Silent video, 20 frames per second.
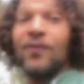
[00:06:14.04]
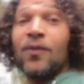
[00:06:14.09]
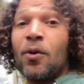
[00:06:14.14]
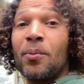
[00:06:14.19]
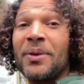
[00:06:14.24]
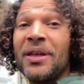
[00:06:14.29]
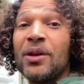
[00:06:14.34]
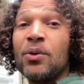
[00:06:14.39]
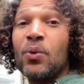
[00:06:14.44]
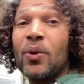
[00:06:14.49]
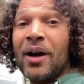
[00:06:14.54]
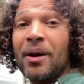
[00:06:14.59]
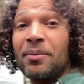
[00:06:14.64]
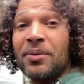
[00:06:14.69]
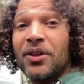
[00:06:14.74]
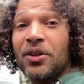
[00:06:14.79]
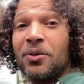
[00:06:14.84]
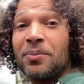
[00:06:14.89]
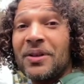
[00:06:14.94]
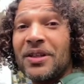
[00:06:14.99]
For me, where I'm
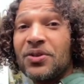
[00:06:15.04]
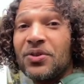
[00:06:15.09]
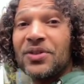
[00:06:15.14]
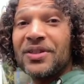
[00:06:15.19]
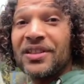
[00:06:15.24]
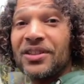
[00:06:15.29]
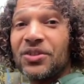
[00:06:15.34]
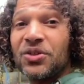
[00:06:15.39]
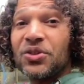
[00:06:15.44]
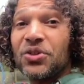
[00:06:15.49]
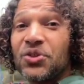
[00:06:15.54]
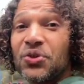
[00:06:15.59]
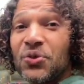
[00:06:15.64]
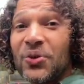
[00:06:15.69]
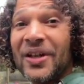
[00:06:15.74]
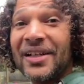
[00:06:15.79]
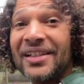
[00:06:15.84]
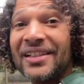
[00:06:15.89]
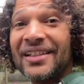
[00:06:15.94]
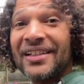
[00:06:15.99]
going to be using those
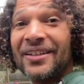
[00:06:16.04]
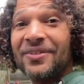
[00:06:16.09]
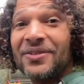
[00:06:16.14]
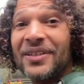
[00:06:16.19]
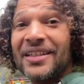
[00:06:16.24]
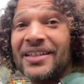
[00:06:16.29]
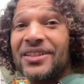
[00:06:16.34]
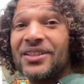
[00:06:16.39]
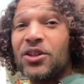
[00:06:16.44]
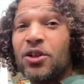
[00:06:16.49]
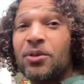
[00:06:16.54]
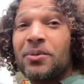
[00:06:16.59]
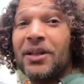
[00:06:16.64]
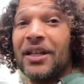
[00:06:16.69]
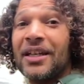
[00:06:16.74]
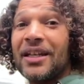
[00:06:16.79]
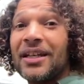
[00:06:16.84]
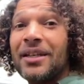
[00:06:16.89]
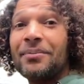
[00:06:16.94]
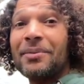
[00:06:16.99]
shredded leaves is going to be
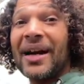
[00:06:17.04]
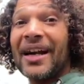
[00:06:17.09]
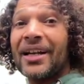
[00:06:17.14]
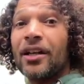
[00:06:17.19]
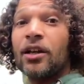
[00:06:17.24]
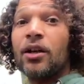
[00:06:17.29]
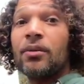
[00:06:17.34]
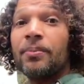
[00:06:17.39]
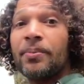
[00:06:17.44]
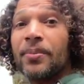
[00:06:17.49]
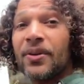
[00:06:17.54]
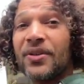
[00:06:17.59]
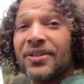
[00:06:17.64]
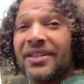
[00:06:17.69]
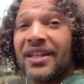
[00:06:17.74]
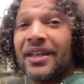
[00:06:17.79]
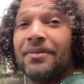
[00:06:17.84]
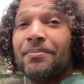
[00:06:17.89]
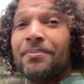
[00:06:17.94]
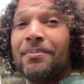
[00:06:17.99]
in my compost
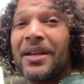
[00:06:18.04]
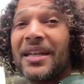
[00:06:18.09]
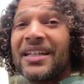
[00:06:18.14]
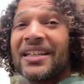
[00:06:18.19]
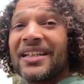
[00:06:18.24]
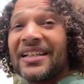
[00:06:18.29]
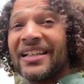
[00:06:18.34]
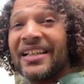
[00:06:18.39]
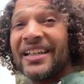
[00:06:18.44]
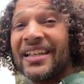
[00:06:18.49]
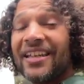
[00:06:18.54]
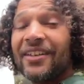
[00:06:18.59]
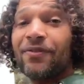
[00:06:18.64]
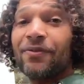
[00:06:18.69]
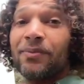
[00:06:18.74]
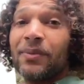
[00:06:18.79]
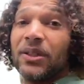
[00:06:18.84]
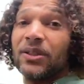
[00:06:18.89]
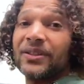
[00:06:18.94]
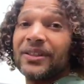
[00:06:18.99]
and making leaf
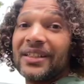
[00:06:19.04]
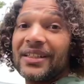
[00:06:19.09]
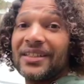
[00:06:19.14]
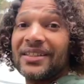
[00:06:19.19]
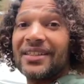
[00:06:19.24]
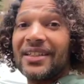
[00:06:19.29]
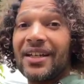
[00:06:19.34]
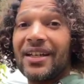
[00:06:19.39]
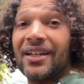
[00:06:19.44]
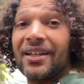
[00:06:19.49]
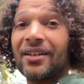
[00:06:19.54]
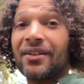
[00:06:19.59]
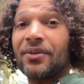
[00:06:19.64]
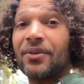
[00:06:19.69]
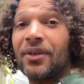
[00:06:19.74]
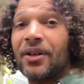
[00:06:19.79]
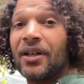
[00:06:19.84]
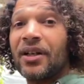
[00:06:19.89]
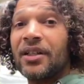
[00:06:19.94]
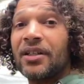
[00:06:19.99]
mold this year,
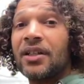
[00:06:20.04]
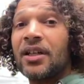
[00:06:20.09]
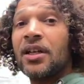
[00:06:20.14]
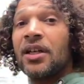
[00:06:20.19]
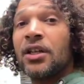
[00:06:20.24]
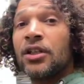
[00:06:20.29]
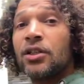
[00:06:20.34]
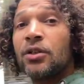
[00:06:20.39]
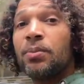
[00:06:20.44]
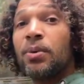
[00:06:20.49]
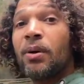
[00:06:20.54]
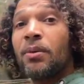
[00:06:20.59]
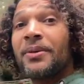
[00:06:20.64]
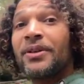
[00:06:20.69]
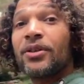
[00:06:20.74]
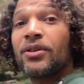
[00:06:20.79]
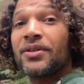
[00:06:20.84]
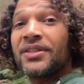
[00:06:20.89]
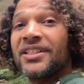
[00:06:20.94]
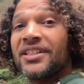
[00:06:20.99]
right? You
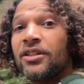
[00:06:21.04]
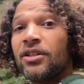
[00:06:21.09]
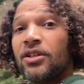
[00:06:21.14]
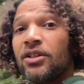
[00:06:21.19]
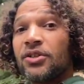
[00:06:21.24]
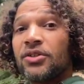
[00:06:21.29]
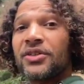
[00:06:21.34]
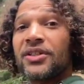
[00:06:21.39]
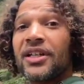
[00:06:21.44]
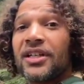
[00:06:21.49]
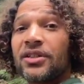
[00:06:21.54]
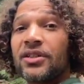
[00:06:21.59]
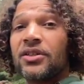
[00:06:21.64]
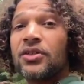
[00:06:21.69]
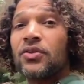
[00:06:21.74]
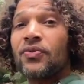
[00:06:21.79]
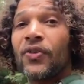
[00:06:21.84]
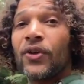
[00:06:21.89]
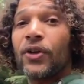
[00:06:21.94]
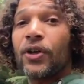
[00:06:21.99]
probably already know that
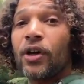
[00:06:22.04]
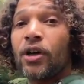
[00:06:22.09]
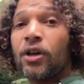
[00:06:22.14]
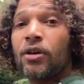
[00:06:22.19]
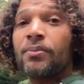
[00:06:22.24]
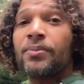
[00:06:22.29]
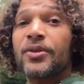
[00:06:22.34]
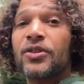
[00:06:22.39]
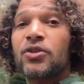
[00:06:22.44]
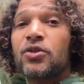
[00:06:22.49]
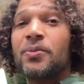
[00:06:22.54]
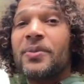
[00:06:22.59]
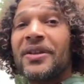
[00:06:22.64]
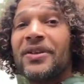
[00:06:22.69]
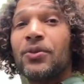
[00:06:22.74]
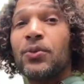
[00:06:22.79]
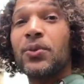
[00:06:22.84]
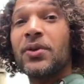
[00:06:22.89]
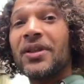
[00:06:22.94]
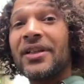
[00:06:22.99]
for your compost to be
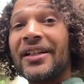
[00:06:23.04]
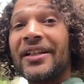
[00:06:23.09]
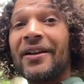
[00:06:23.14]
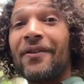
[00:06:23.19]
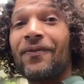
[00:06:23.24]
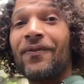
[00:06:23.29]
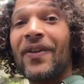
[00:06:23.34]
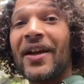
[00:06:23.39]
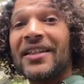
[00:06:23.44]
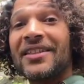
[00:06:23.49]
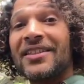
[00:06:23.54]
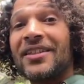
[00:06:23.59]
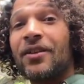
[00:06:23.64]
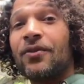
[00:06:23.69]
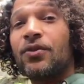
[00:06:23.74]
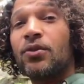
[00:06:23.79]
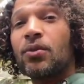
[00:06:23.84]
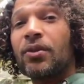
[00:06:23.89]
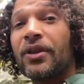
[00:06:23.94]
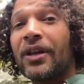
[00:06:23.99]
really
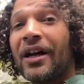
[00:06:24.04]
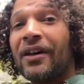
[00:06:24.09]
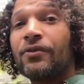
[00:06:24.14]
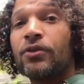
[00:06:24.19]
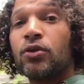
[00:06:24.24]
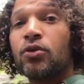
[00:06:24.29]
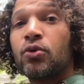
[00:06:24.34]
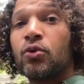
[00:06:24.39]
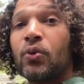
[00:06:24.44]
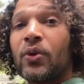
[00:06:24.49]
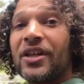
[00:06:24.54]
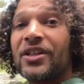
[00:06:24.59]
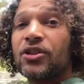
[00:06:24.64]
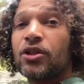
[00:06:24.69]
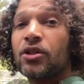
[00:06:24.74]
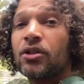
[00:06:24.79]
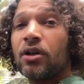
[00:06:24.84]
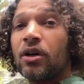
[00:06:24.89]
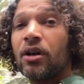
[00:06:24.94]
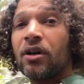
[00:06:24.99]
effective, you want to have a good
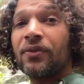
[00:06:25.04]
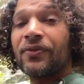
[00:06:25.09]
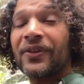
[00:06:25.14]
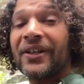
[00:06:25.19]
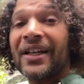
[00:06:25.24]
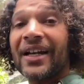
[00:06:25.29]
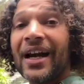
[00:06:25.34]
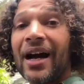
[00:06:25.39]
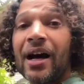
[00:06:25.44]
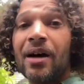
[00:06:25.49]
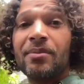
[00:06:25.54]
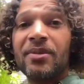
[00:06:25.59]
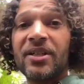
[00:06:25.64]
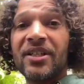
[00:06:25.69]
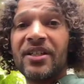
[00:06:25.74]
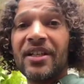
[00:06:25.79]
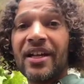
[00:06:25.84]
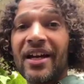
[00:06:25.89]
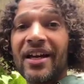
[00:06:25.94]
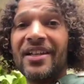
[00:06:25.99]
ratio of
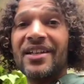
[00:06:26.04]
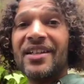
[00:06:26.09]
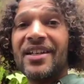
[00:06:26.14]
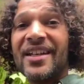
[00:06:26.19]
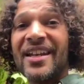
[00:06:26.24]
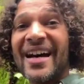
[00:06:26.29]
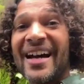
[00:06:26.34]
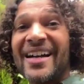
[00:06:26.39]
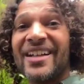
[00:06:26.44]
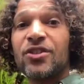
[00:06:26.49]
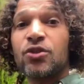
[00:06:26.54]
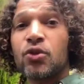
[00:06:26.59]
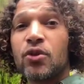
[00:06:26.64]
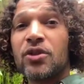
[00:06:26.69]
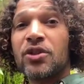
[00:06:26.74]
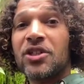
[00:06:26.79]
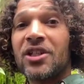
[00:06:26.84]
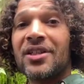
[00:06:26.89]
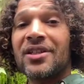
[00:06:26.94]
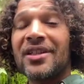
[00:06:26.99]
carbon and
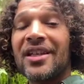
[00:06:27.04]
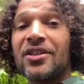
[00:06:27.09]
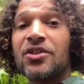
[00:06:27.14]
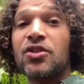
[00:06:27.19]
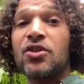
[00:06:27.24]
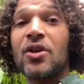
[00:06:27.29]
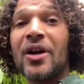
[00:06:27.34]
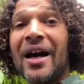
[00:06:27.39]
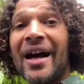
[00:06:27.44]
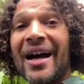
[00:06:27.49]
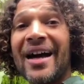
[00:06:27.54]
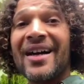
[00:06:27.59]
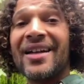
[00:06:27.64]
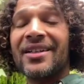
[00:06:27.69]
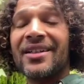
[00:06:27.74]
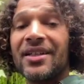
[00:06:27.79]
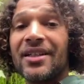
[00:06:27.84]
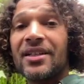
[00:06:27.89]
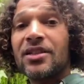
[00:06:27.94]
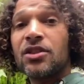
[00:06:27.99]
nitrogen that you
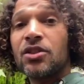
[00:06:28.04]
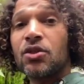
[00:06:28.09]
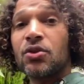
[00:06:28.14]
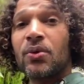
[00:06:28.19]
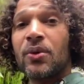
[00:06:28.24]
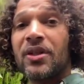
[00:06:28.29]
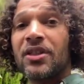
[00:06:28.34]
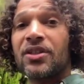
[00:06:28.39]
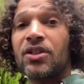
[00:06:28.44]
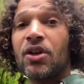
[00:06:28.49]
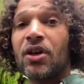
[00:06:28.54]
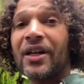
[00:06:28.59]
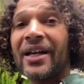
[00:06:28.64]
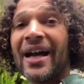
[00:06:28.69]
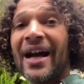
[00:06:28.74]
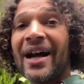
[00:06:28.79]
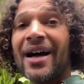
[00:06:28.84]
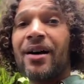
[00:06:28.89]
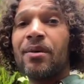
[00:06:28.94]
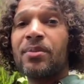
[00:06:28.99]
add into it. Your
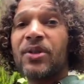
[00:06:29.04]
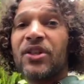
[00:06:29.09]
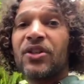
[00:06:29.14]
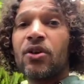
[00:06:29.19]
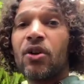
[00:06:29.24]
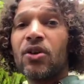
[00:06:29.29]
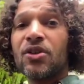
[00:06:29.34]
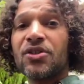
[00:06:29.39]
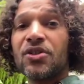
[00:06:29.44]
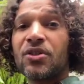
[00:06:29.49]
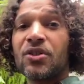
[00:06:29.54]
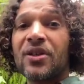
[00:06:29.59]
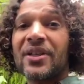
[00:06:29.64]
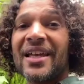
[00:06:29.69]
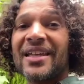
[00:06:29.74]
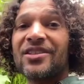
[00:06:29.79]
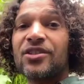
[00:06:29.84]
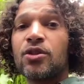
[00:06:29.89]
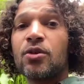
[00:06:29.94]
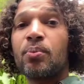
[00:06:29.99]
carbon, also known
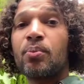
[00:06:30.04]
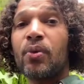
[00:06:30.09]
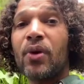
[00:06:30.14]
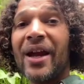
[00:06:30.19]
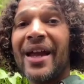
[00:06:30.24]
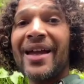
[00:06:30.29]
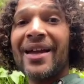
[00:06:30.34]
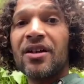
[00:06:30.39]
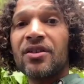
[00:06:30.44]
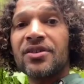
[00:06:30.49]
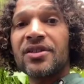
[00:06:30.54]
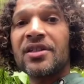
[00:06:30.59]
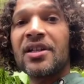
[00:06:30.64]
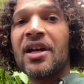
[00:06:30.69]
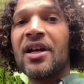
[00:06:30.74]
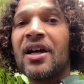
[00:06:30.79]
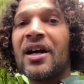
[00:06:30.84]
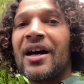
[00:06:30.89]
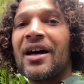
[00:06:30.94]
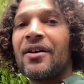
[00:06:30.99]
as the browns,
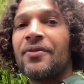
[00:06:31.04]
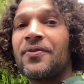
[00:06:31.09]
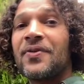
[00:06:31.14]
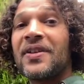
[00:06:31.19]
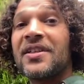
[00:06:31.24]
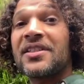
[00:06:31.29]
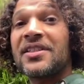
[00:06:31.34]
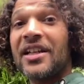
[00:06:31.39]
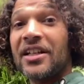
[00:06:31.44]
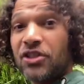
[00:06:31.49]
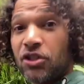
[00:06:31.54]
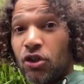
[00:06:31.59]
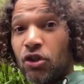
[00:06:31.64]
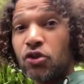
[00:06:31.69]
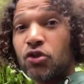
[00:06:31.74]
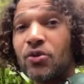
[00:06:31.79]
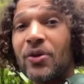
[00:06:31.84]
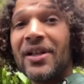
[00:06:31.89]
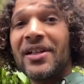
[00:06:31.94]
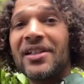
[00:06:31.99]
are things like your
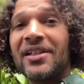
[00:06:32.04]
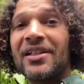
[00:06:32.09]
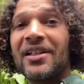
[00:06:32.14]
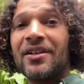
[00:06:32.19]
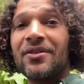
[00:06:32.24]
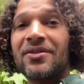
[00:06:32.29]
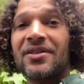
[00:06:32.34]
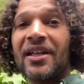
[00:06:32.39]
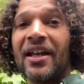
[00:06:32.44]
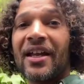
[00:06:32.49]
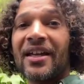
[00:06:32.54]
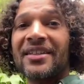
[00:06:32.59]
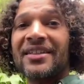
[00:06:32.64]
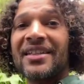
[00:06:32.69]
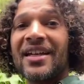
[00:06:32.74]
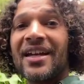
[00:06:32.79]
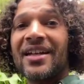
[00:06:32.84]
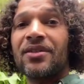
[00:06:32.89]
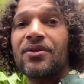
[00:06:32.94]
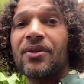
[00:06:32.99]
shredded leaves that are
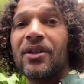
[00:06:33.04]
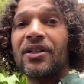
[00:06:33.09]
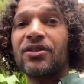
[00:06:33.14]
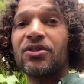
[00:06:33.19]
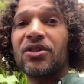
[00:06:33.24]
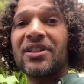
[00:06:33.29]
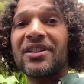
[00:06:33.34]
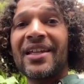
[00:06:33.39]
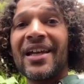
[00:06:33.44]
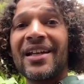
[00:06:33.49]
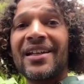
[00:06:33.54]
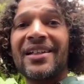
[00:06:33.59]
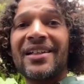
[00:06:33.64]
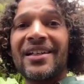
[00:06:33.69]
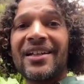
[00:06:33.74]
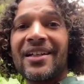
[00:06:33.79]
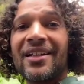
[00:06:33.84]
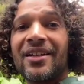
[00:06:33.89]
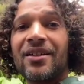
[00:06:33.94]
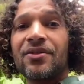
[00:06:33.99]
dead, right? The dead
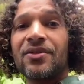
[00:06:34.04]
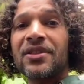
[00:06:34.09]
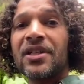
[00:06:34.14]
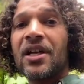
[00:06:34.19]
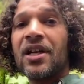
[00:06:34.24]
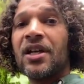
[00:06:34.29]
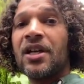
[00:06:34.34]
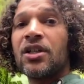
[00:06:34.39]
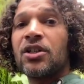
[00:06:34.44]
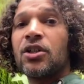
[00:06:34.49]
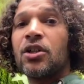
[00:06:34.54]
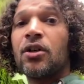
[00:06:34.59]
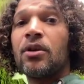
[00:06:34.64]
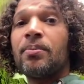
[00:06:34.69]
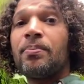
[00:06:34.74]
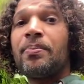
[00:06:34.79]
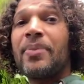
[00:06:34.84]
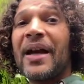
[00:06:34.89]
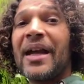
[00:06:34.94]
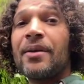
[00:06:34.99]
leaves, your
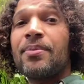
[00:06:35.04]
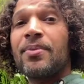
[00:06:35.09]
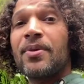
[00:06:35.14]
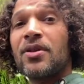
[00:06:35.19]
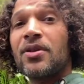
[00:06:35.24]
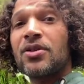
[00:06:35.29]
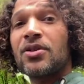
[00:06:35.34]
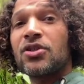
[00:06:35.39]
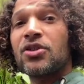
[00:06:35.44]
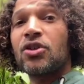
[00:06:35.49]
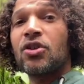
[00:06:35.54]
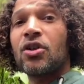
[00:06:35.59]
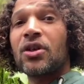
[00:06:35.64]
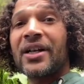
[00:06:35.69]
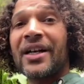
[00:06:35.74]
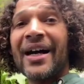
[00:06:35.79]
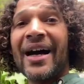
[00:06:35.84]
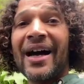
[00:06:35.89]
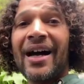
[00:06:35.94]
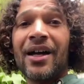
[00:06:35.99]
papers, your
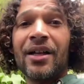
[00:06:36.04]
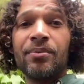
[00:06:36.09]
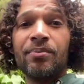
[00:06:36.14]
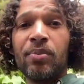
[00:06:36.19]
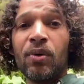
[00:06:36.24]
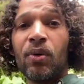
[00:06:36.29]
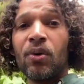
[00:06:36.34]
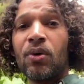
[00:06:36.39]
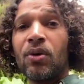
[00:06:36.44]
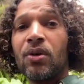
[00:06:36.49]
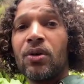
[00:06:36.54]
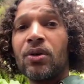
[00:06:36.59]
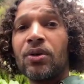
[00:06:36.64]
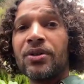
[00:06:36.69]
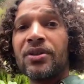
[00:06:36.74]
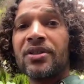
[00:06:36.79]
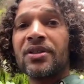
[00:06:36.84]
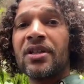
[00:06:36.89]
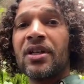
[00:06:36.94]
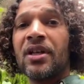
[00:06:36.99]

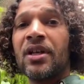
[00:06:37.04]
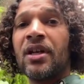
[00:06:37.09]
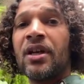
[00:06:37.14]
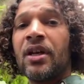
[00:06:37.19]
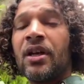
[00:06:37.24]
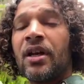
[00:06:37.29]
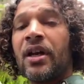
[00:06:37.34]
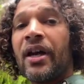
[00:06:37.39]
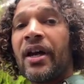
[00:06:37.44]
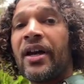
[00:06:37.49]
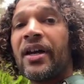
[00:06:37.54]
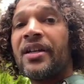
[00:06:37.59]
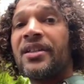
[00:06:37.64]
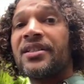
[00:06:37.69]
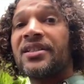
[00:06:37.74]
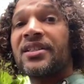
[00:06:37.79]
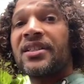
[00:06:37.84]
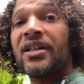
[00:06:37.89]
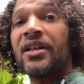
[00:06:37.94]
cardboards, and